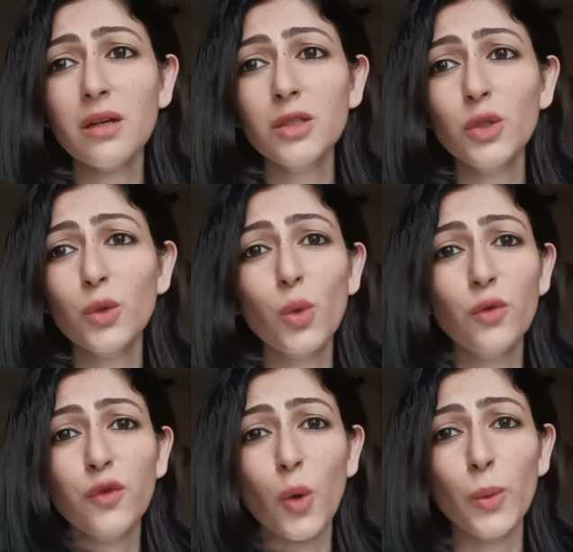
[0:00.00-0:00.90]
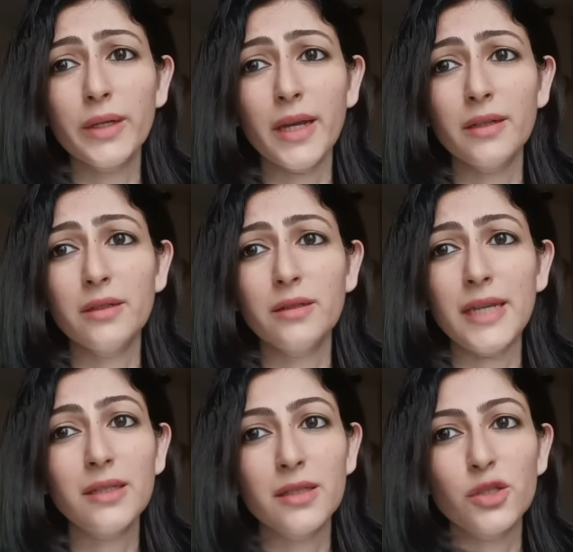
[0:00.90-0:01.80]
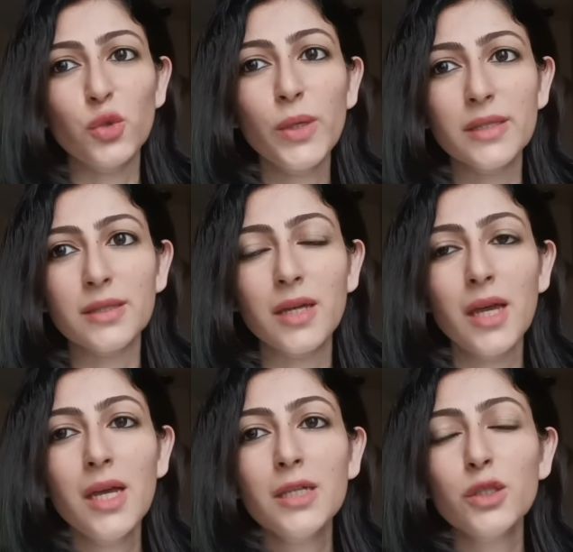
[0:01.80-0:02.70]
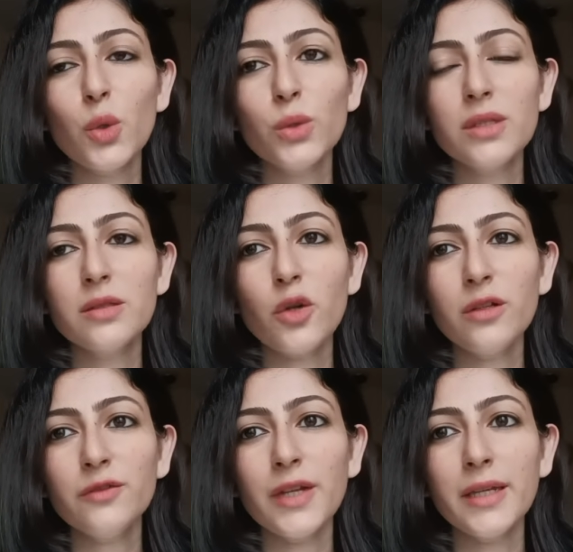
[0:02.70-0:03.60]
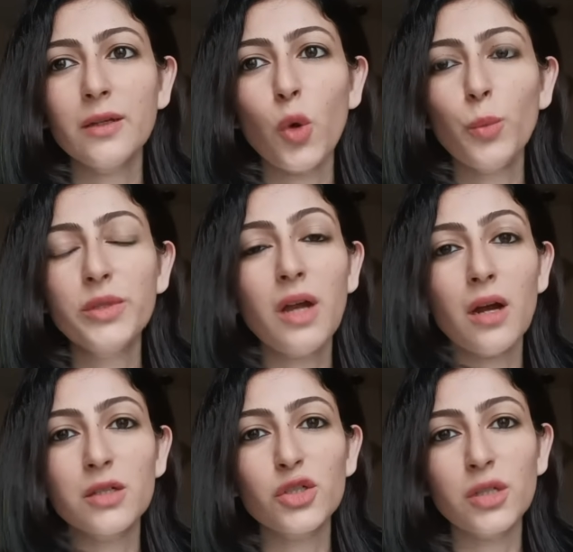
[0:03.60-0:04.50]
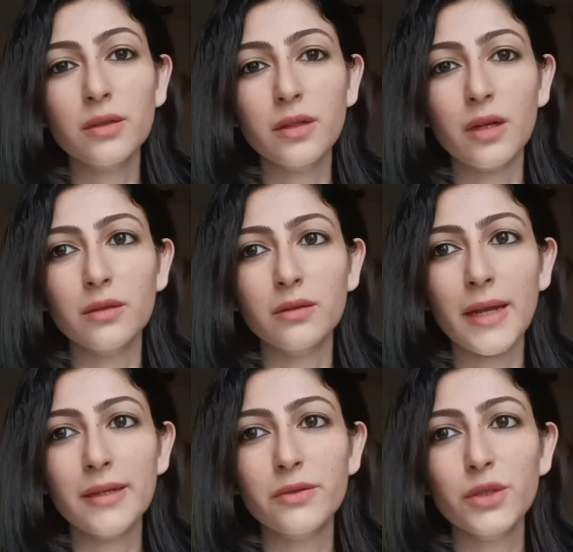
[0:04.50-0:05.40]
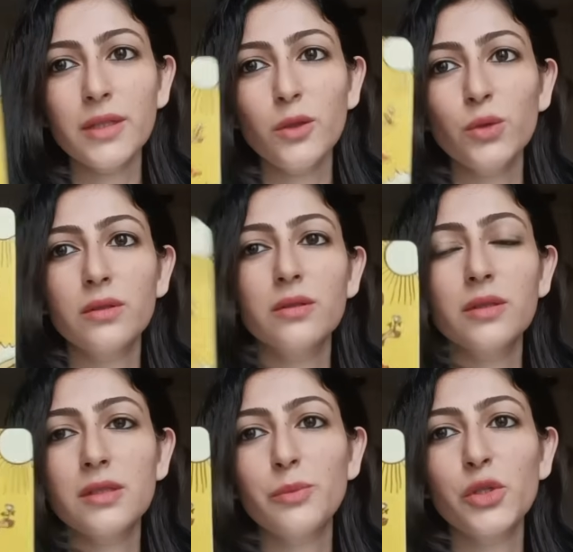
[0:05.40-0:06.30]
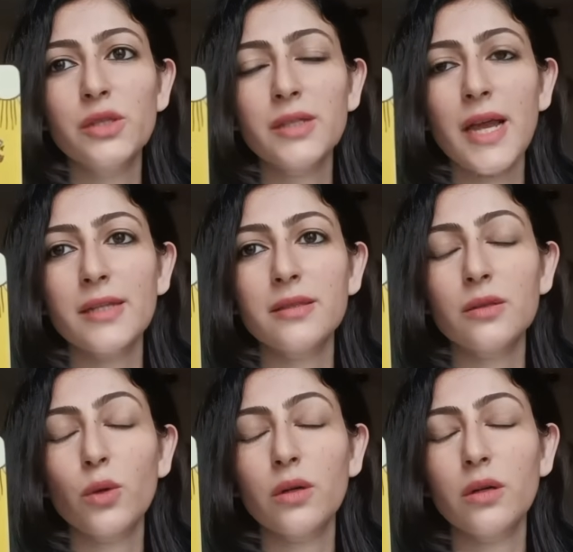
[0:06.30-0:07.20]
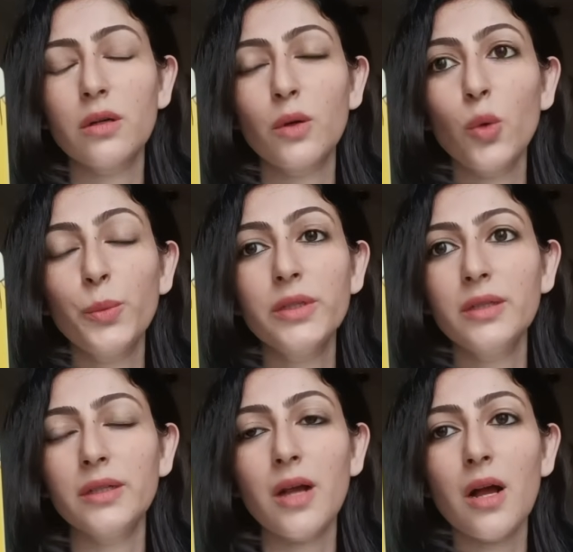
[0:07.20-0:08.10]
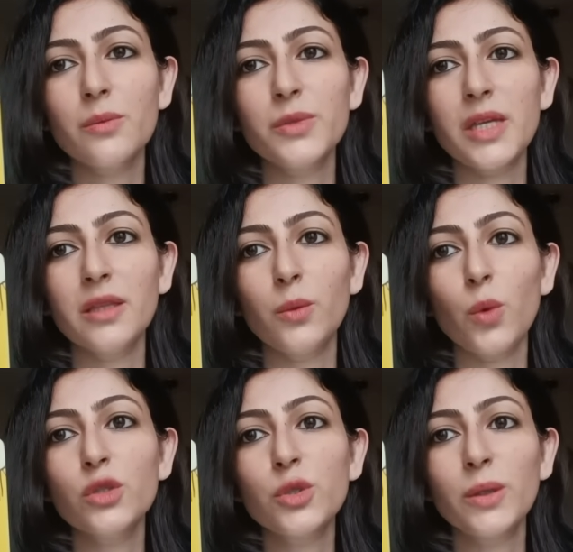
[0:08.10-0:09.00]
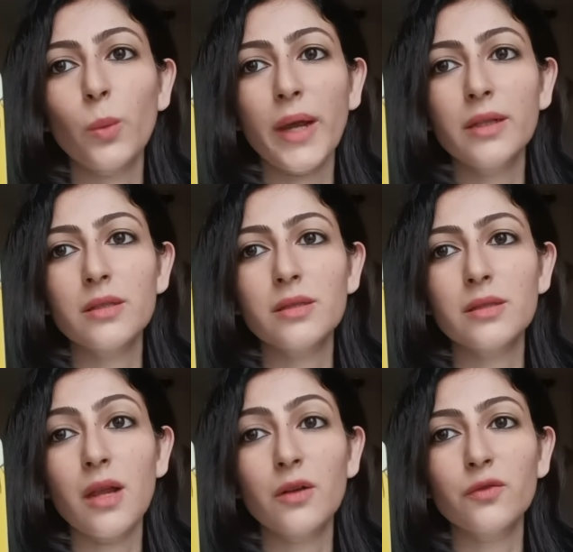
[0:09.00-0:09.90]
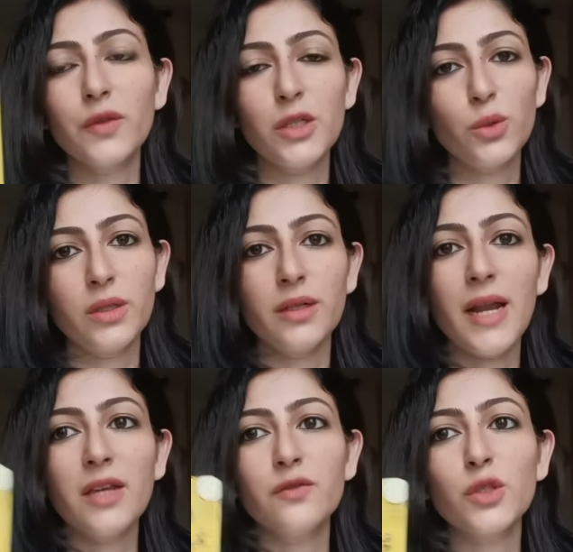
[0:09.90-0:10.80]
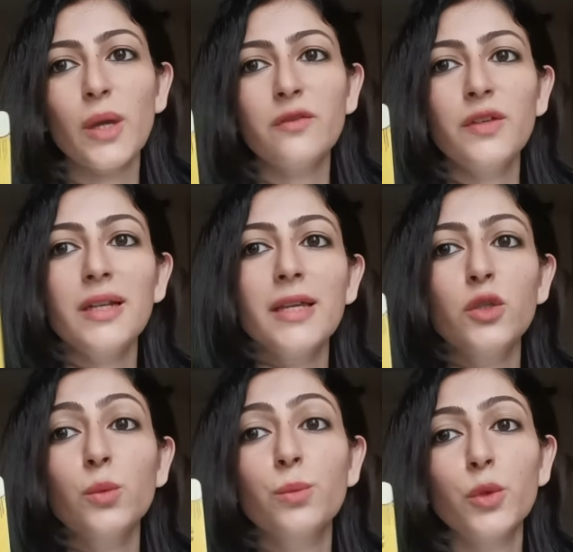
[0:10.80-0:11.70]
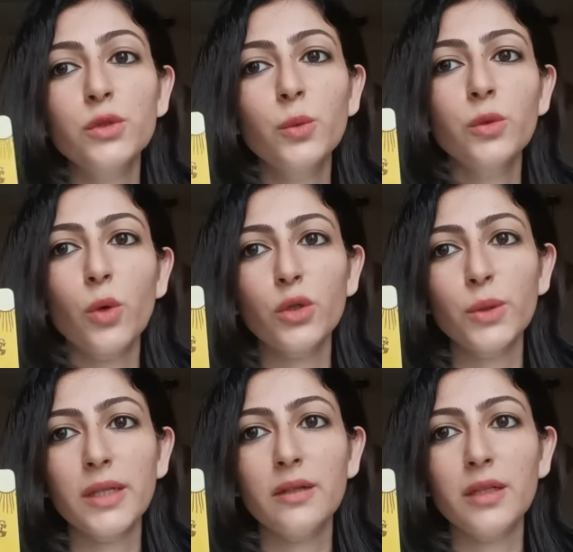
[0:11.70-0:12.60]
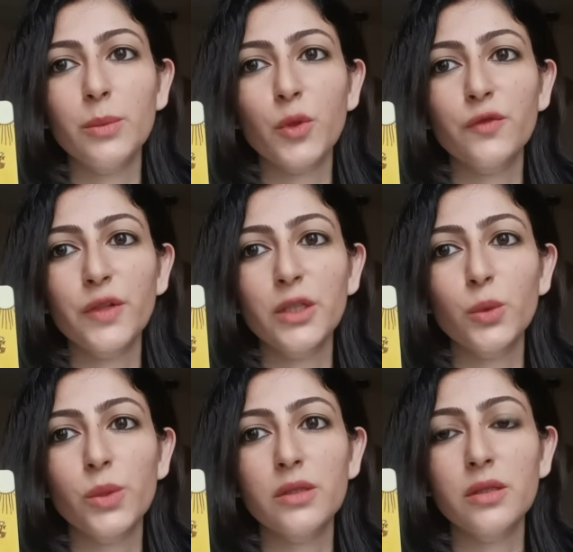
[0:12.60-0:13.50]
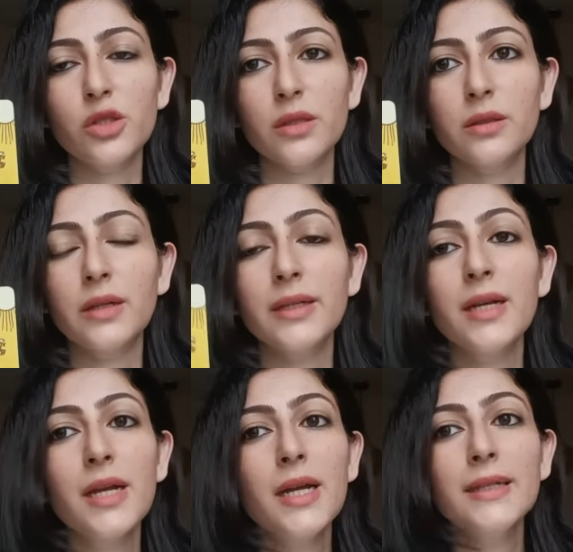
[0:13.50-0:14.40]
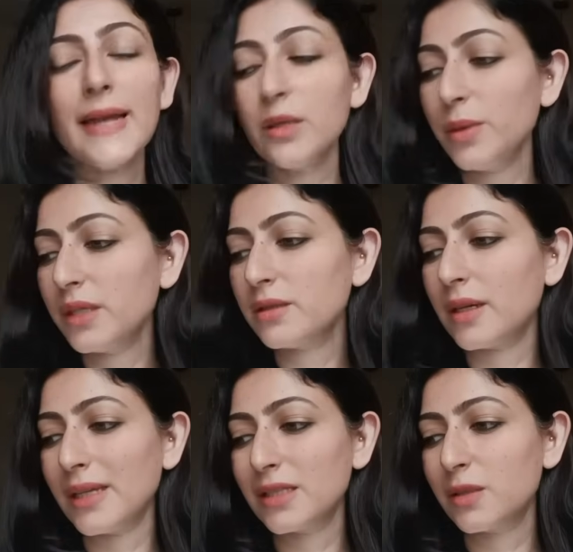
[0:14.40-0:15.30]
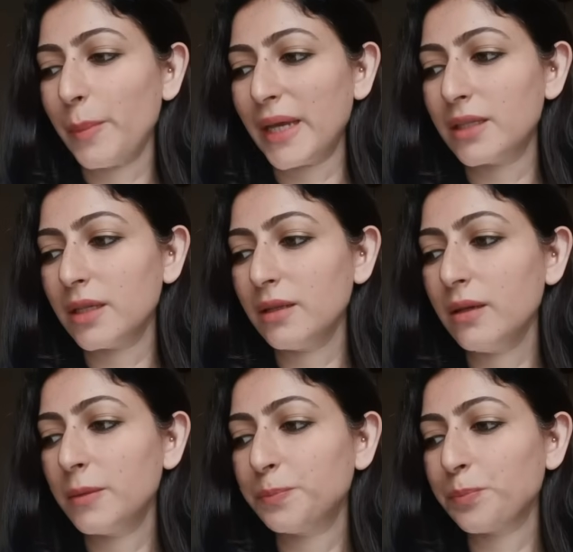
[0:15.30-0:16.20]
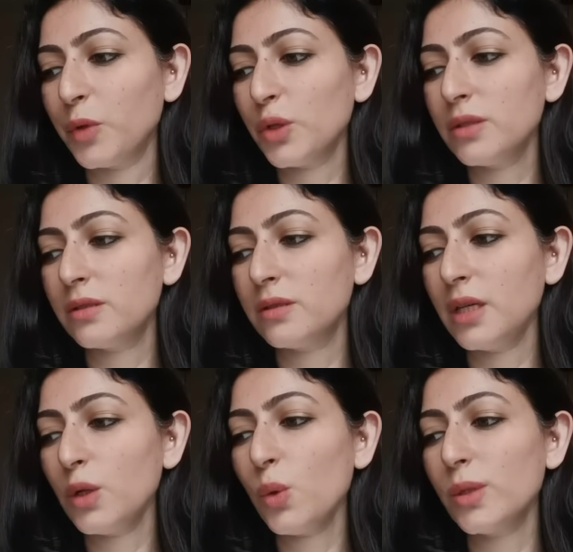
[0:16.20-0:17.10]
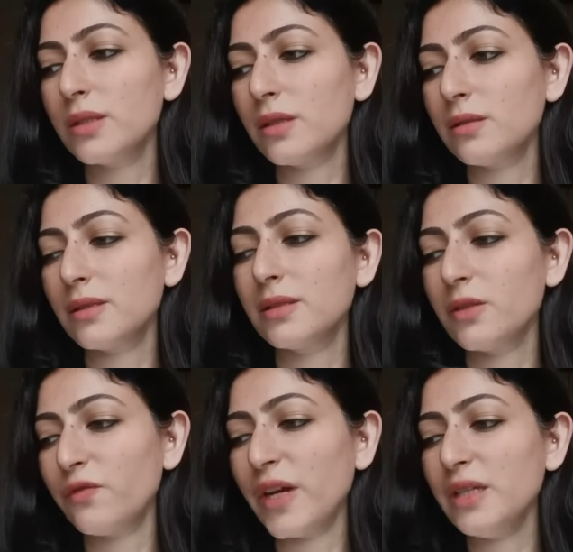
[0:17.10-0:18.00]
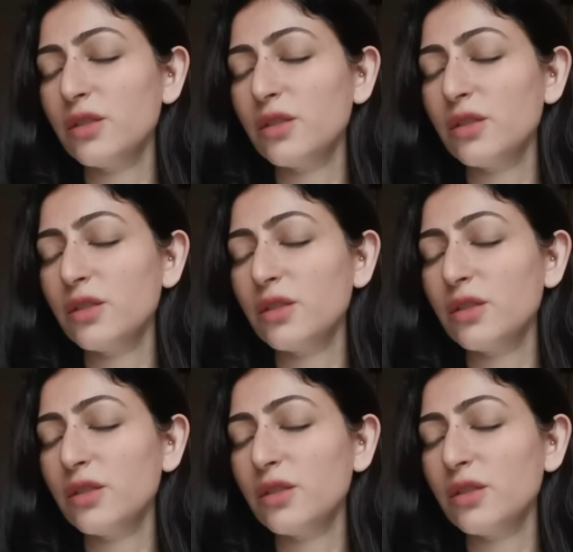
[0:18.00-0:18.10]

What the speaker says: you know, go forward and take this risk. So there's a lot of like open heart chakra, right? See, you, this person has opened their arms and they want to invite this love into their life. So I feel like you both would want to take a leap of faith towards each other, and timing is unexpected because they know it's a very